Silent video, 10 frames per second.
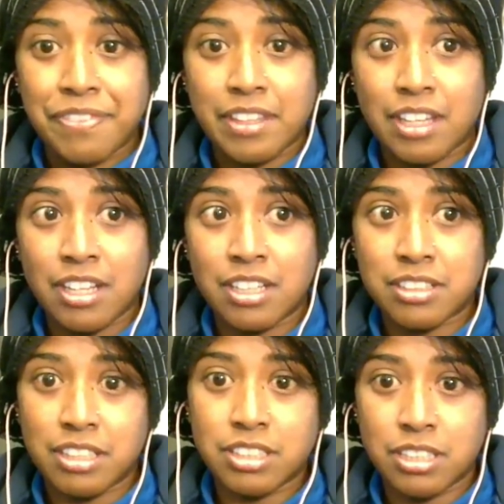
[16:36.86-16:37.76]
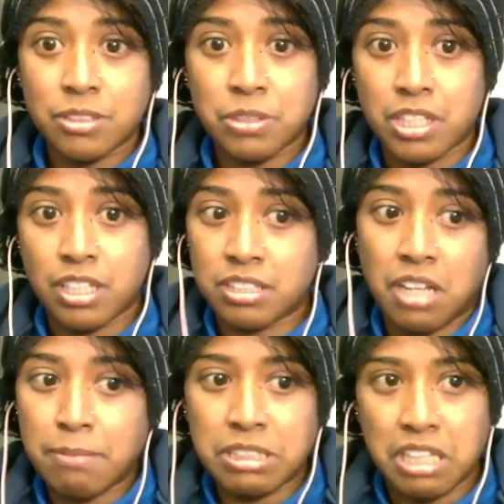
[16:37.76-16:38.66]
And they said, okay. And I
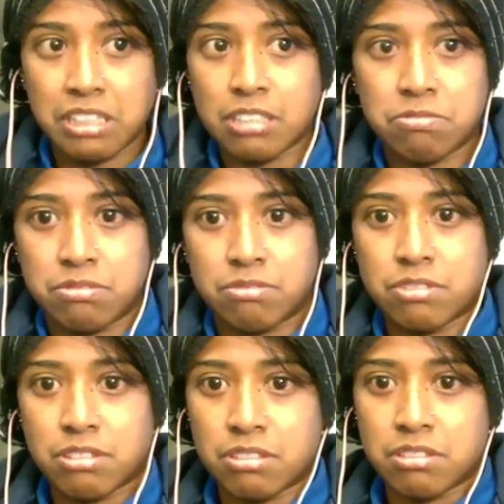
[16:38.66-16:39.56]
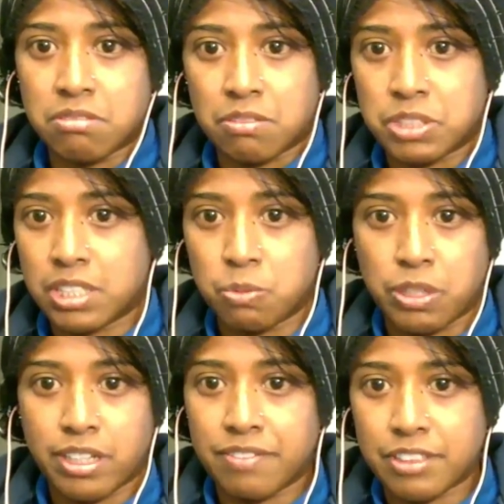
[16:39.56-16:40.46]
mean, they just did
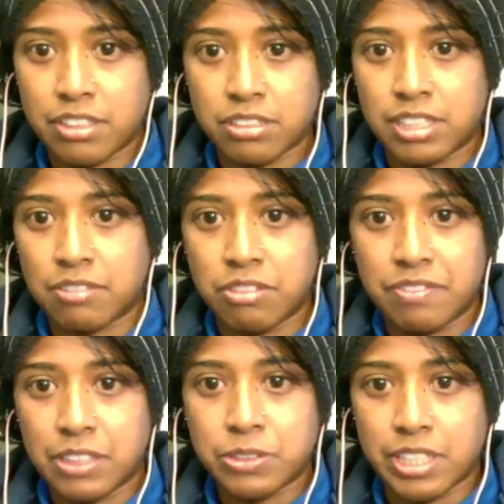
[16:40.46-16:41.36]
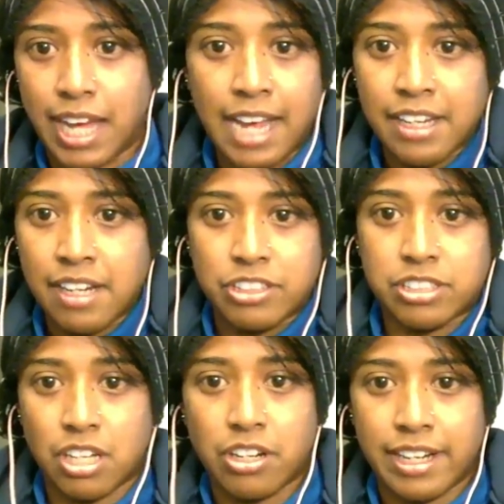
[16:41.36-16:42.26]
whatever, they revoked it. I never
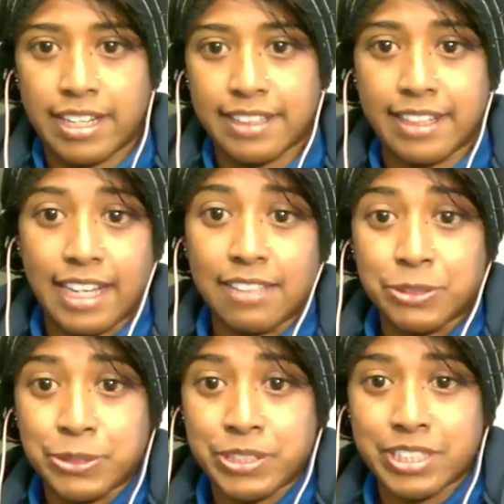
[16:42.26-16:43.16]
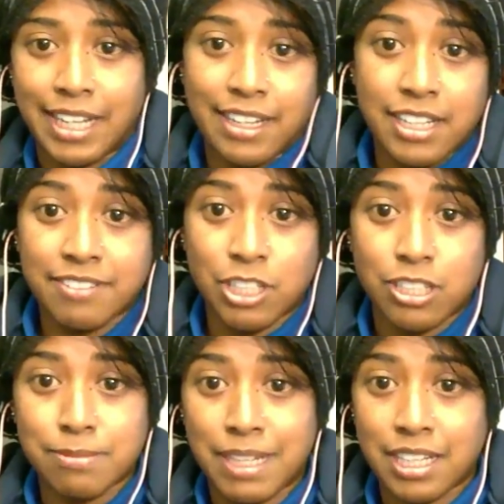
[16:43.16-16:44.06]
saw anything afterward. I kind of
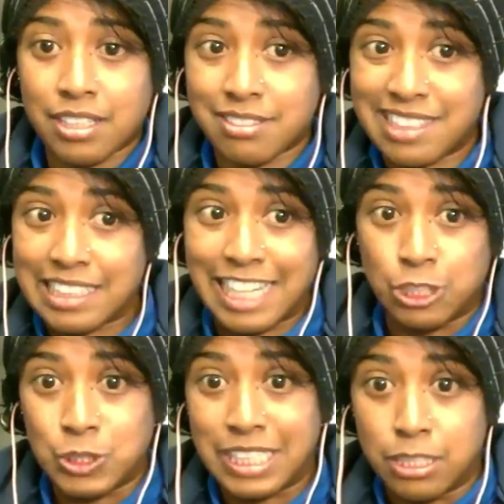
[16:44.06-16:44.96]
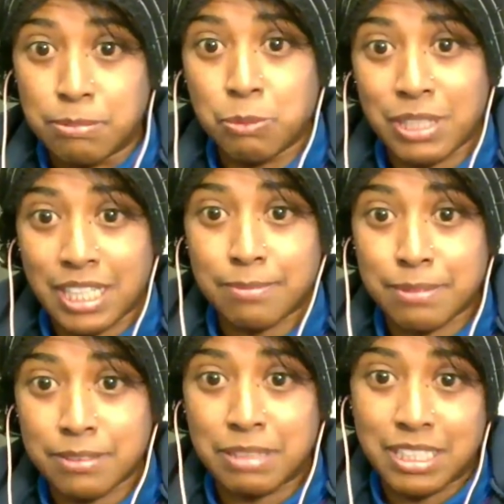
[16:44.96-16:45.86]
called back and I was like, can you tell me what
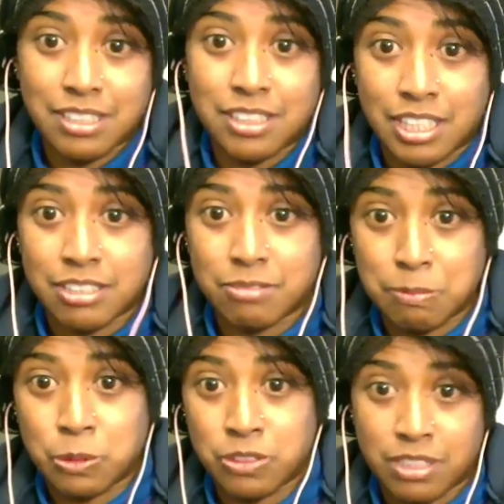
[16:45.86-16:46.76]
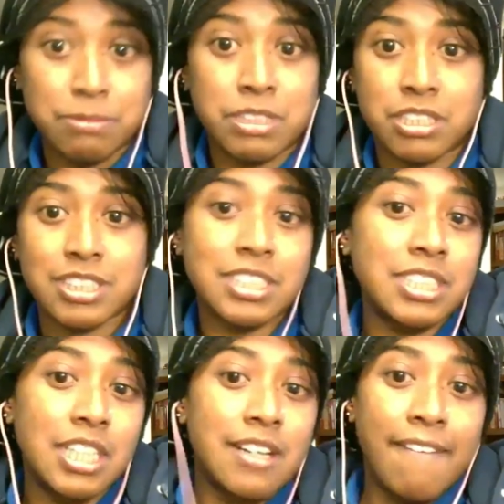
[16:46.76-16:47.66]
happened? Because as a reporter, I'm curious.
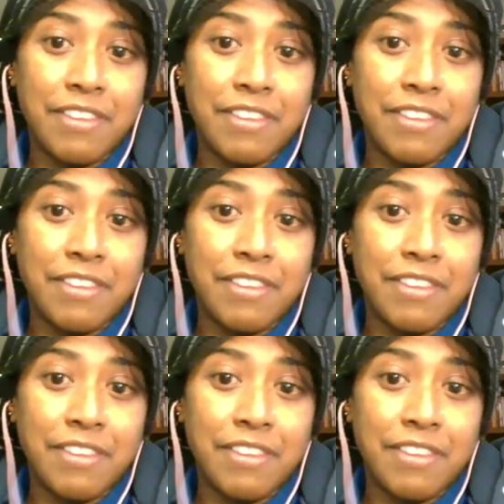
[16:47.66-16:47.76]
Yeah.